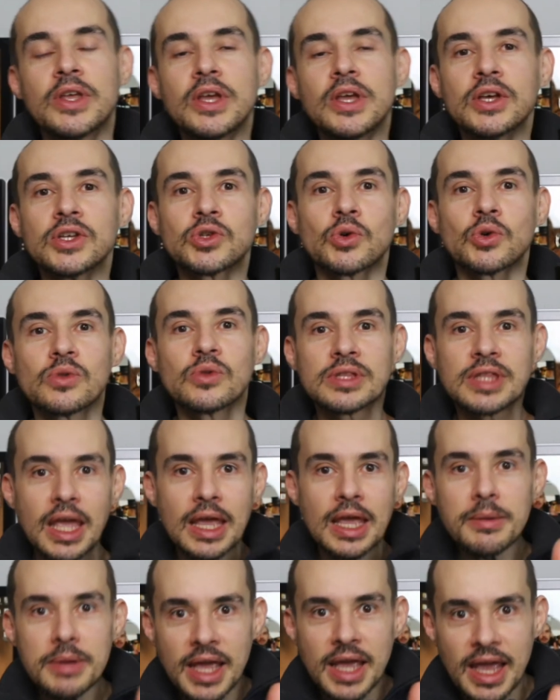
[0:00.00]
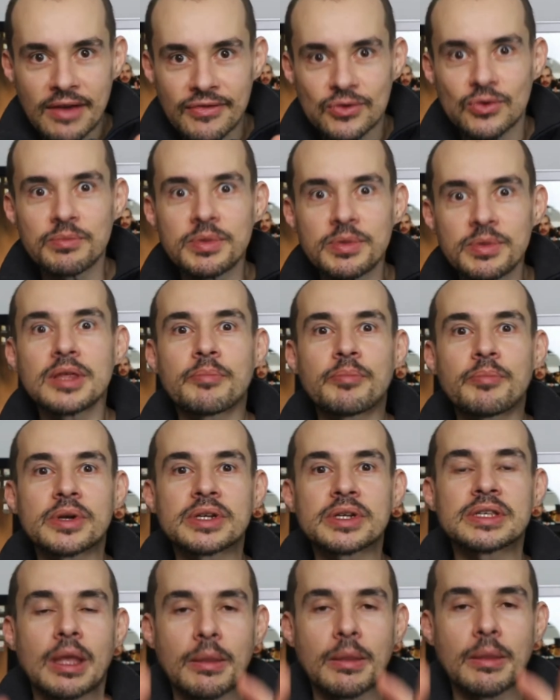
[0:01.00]
So they have to be the
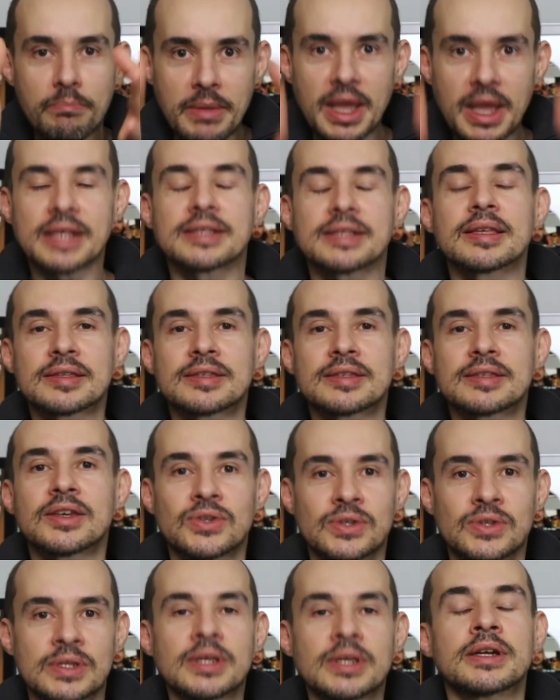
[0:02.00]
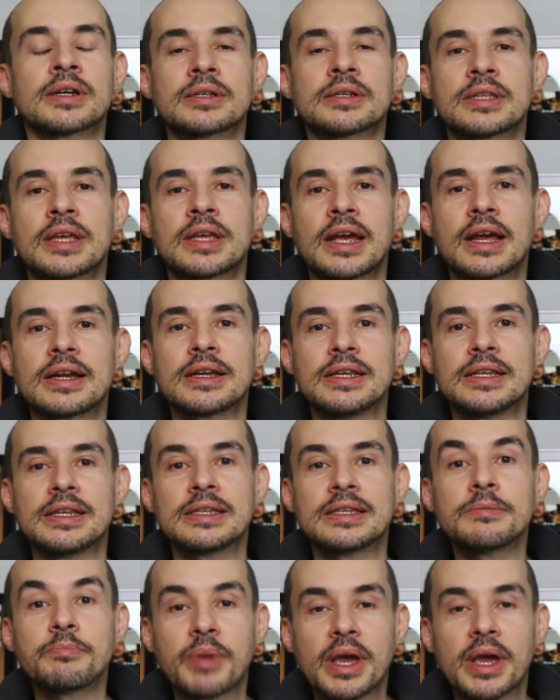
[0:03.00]
person that makes the decision there. They are
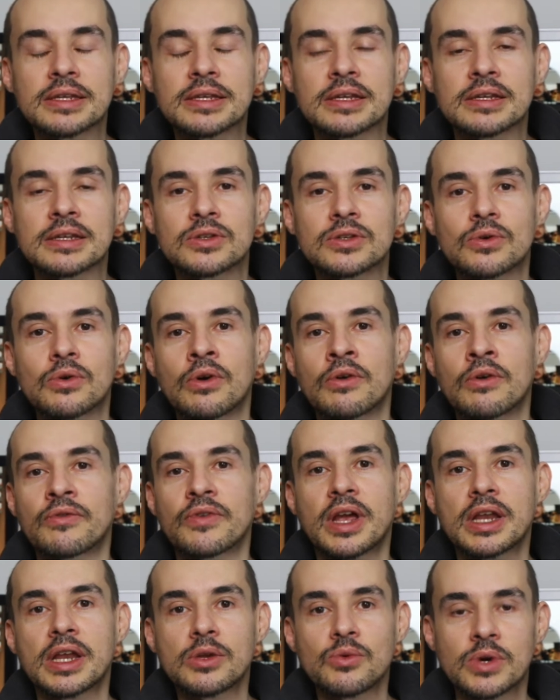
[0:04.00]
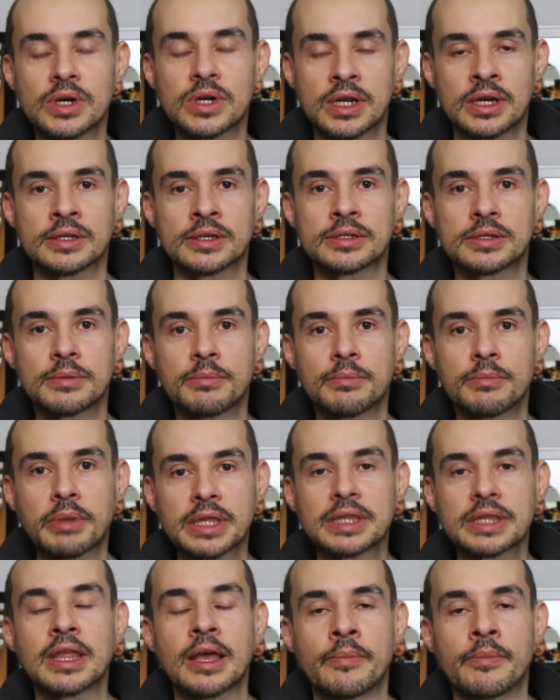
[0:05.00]
independent of anyone else
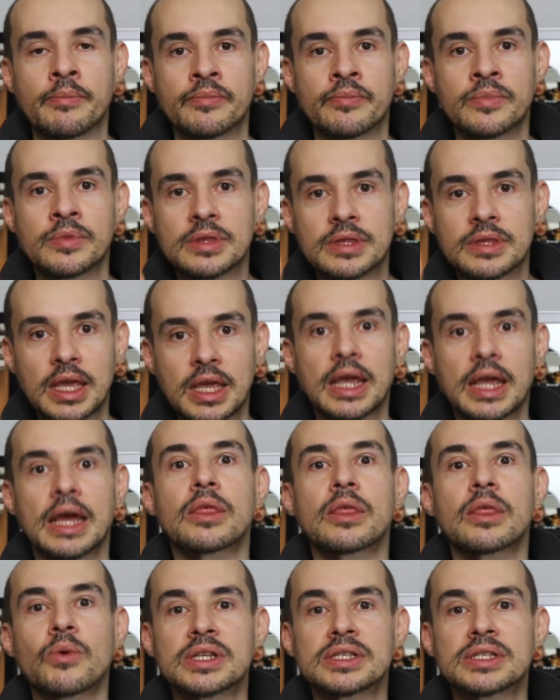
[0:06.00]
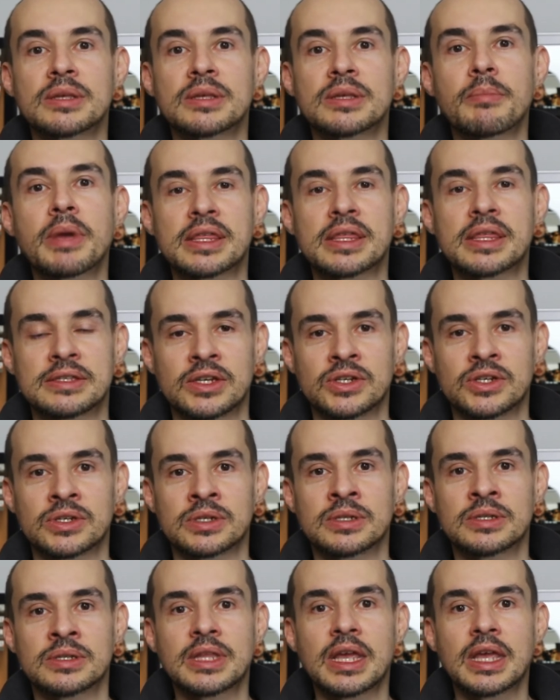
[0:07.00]
but them. They are the ones that make the decision.
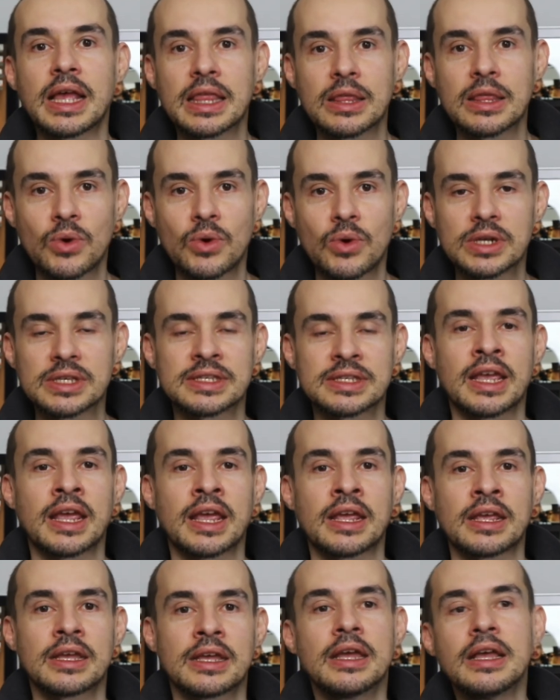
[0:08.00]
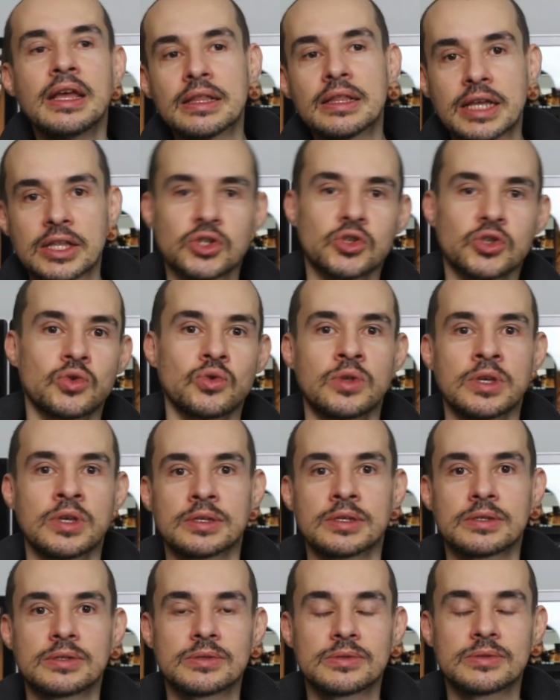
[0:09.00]
They are the ones saying, let's do
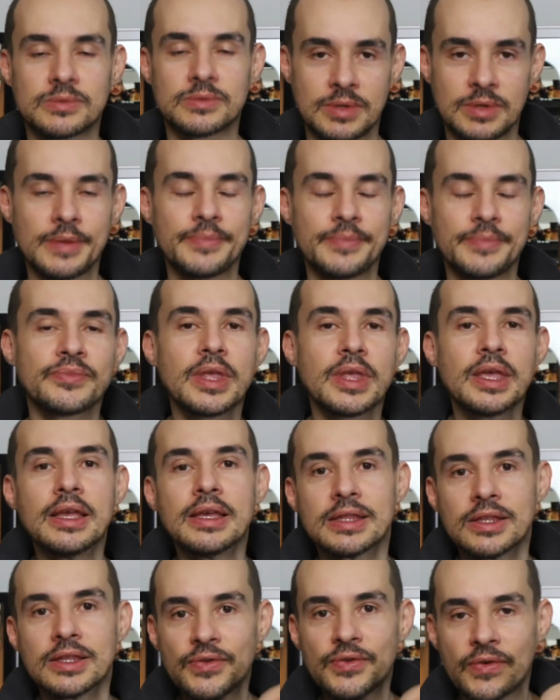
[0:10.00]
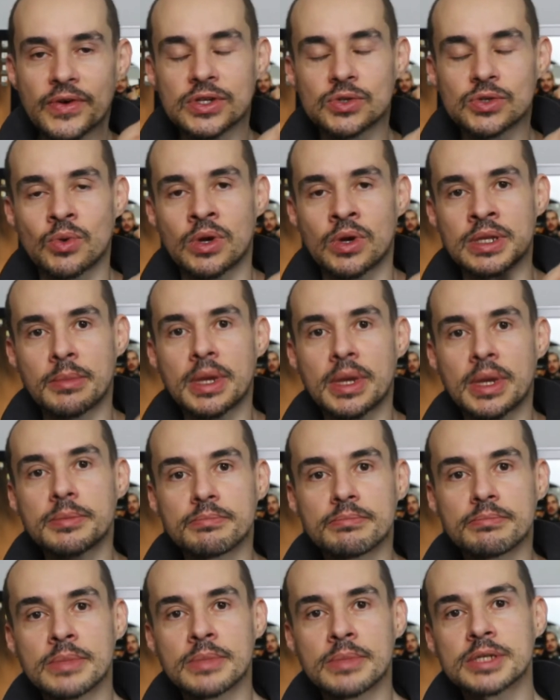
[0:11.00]
this, right? The first one,
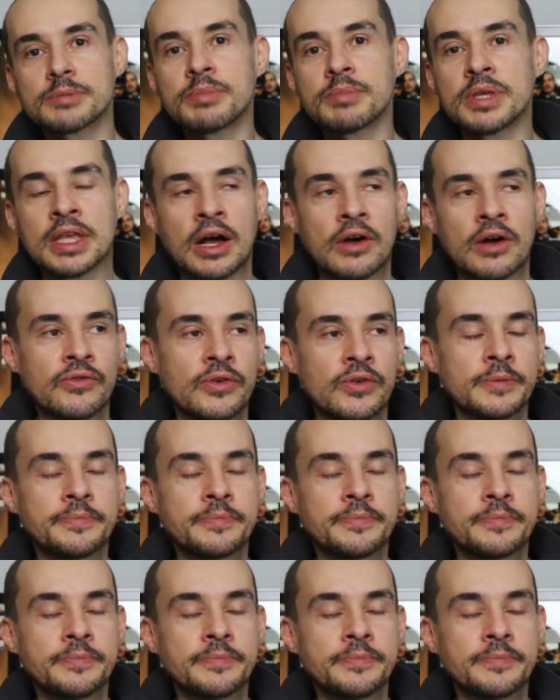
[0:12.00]
must be the alpha.